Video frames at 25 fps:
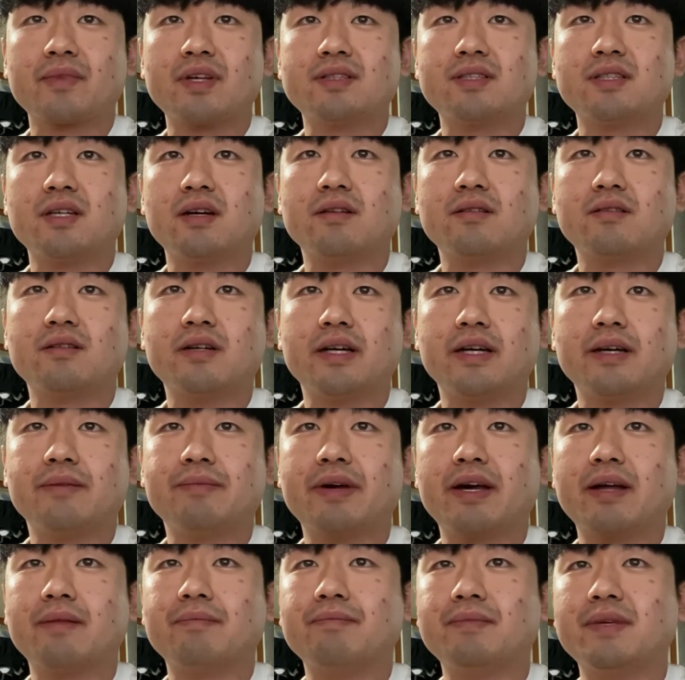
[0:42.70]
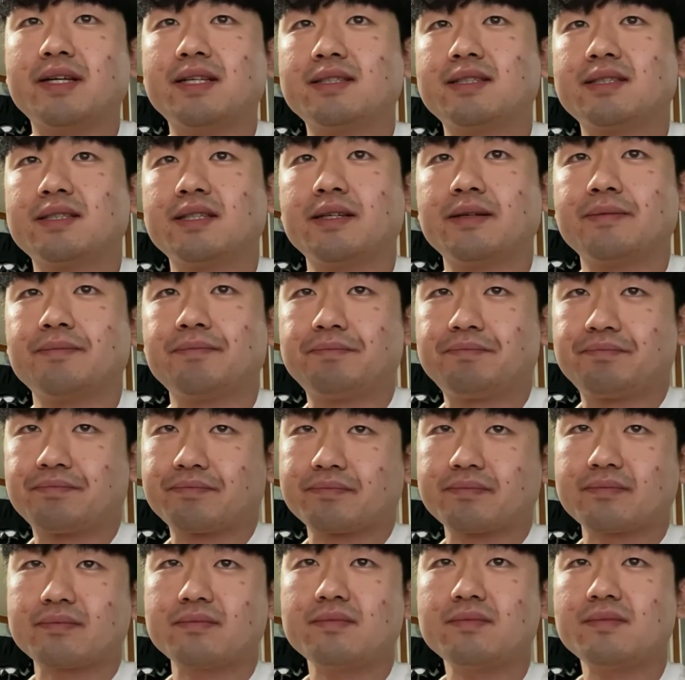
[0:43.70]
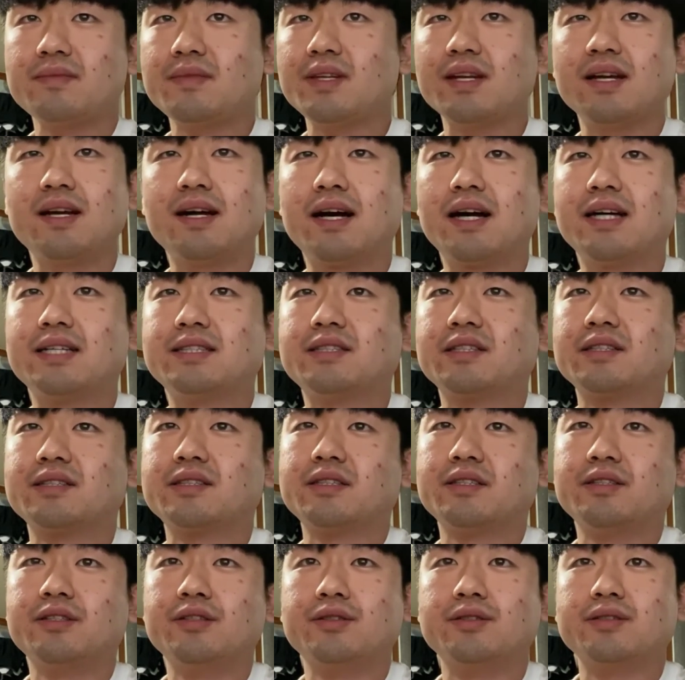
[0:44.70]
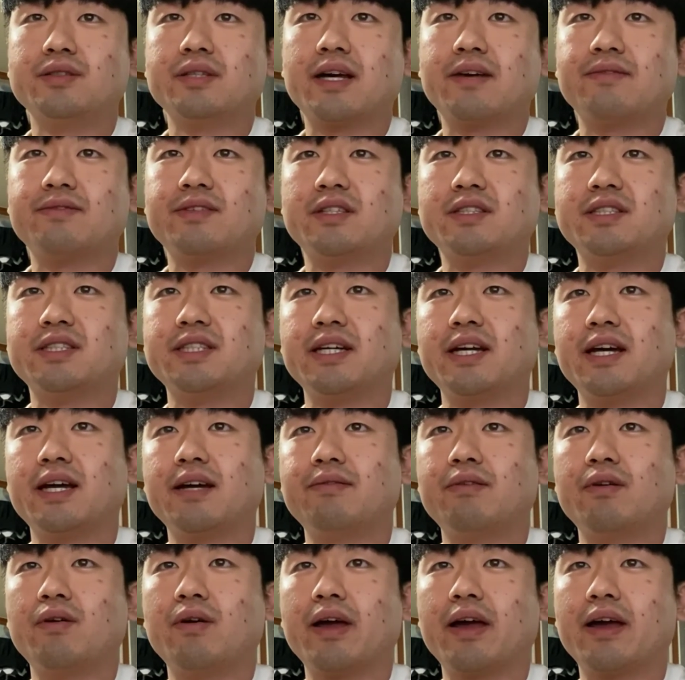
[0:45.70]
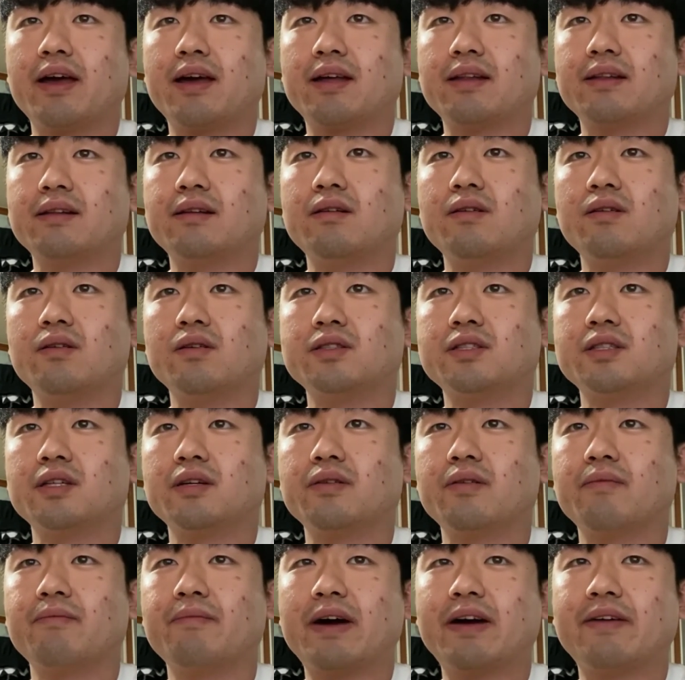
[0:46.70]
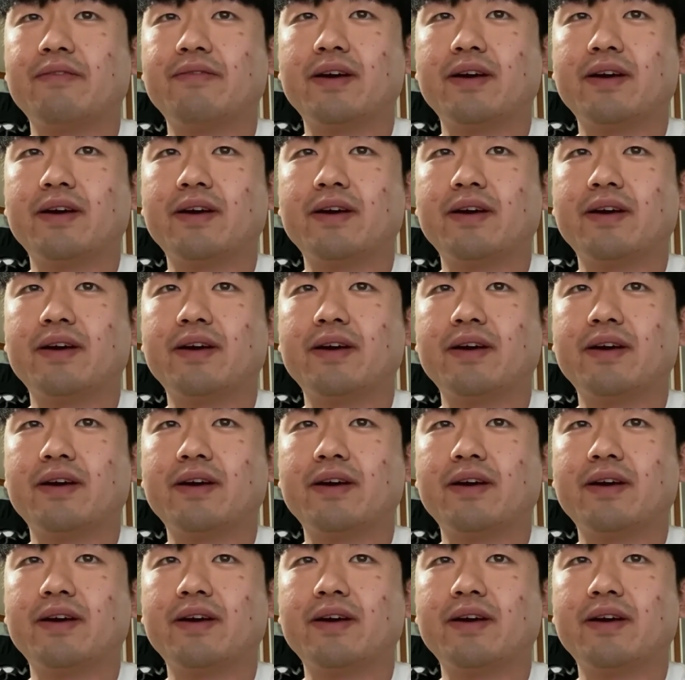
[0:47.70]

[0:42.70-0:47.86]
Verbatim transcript: sun cream and mist. I just use aftershave and lotion on my